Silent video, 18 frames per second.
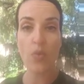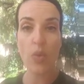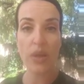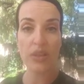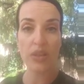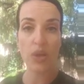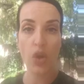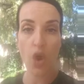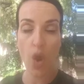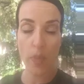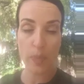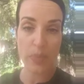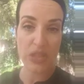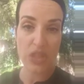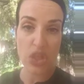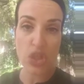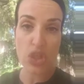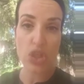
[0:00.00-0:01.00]
what the
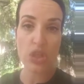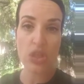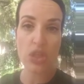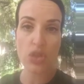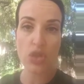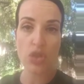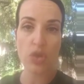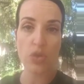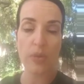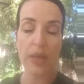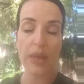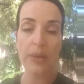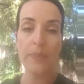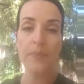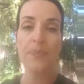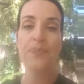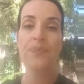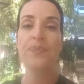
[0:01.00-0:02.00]
competition is doing,